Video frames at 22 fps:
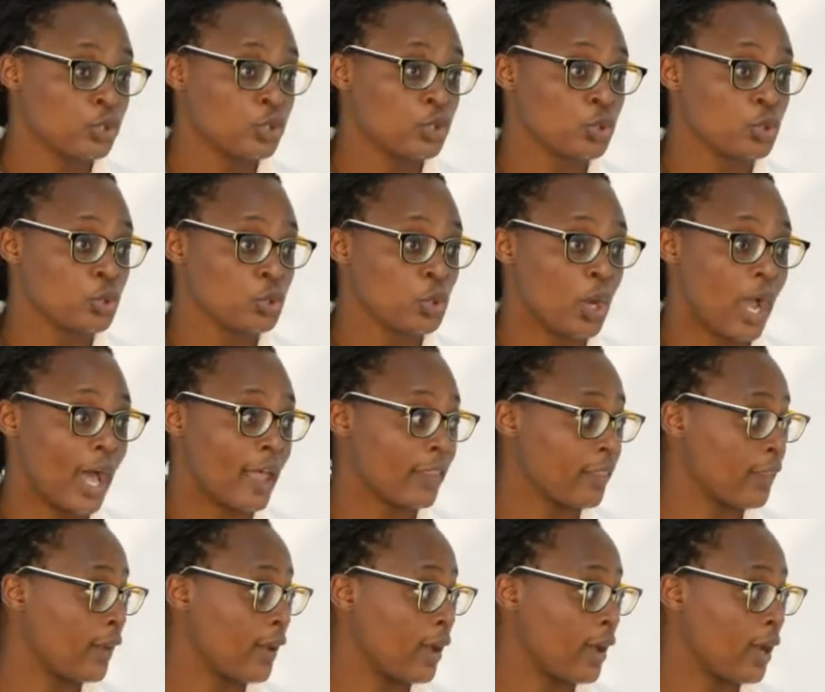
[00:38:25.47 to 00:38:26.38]
to
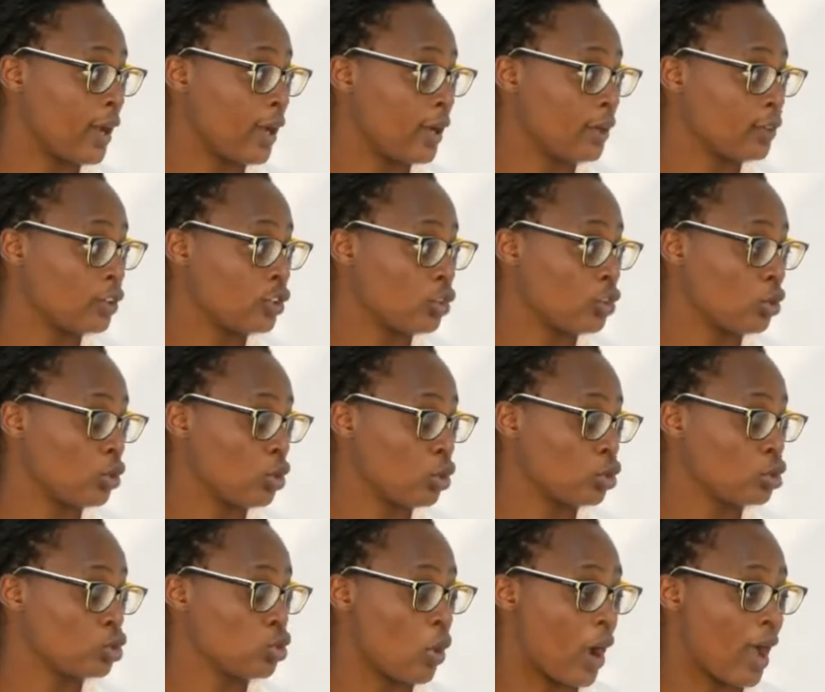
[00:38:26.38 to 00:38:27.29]
other, you
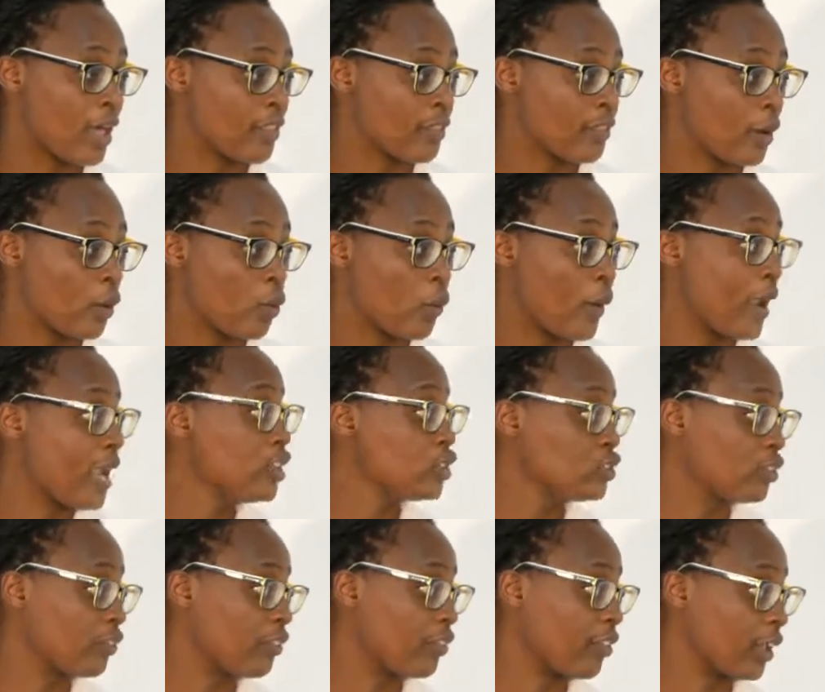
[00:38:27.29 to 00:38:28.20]
know, to other
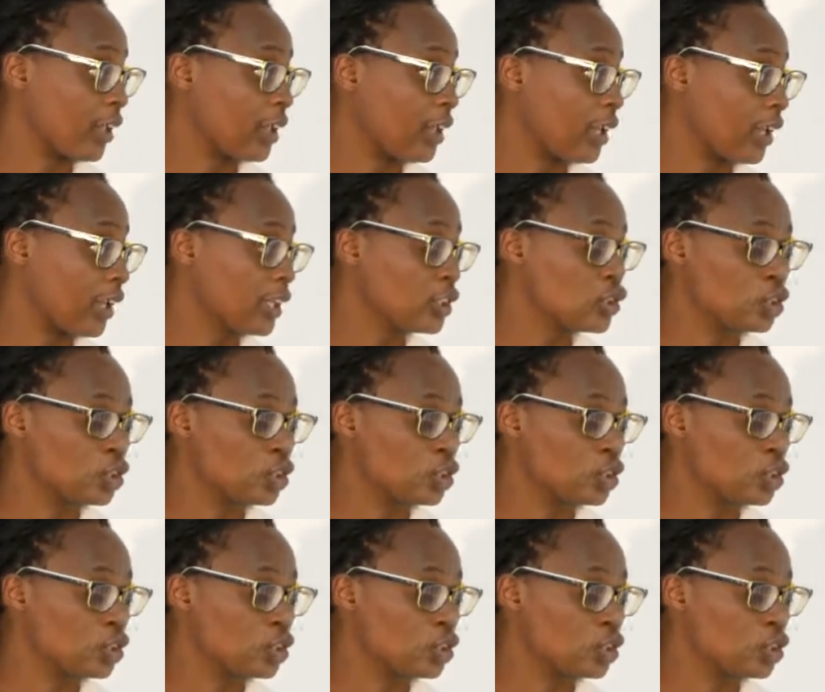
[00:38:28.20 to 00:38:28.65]
ways of thinking.